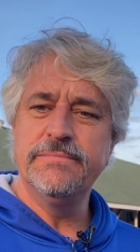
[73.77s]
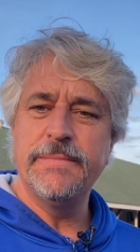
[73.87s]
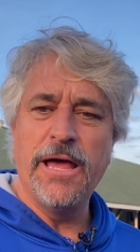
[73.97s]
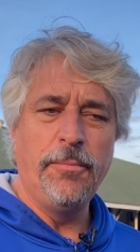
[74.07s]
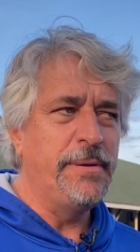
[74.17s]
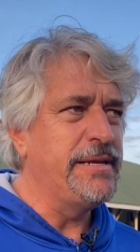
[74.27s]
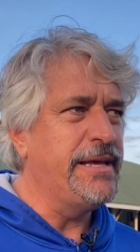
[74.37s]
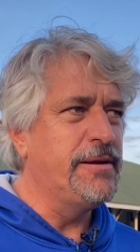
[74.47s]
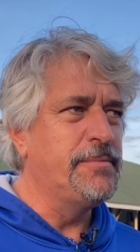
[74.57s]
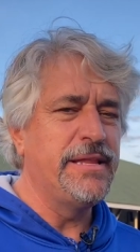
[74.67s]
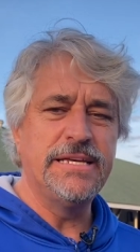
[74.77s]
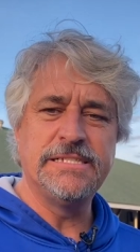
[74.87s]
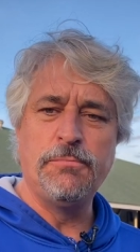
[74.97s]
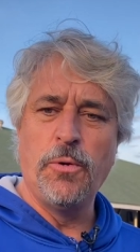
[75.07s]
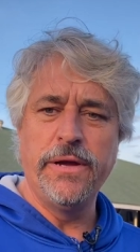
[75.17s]
helping get them to
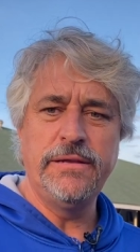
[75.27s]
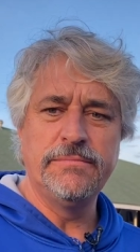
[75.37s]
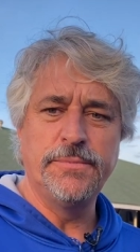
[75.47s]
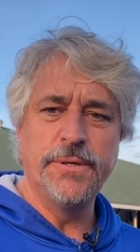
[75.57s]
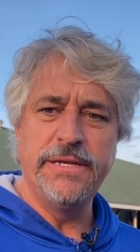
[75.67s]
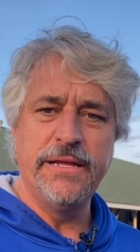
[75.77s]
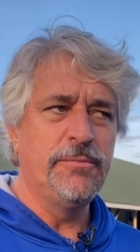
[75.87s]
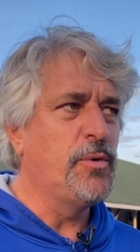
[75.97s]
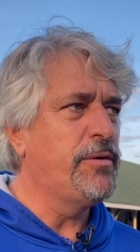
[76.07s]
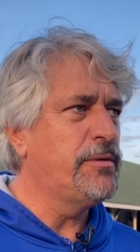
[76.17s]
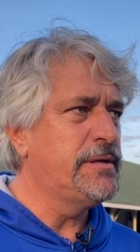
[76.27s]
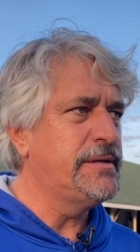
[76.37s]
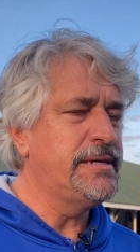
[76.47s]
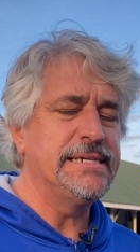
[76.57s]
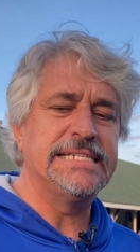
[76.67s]
this point and putting in them
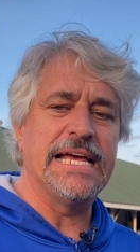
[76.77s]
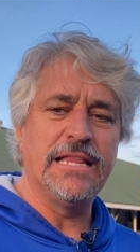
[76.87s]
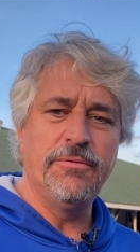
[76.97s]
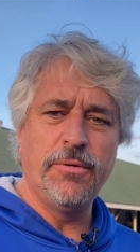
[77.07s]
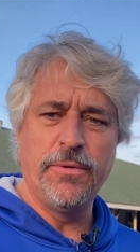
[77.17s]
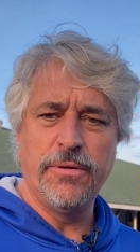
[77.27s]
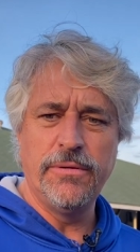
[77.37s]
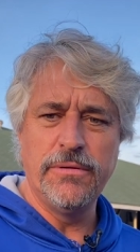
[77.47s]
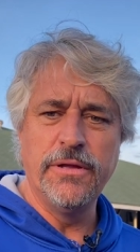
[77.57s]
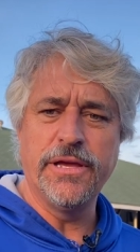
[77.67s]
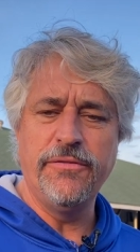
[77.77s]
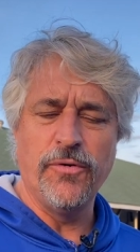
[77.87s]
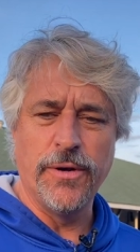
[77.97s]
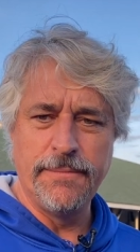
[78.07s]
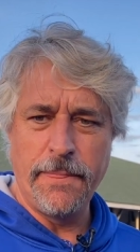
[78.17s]
exactly what we're looking for.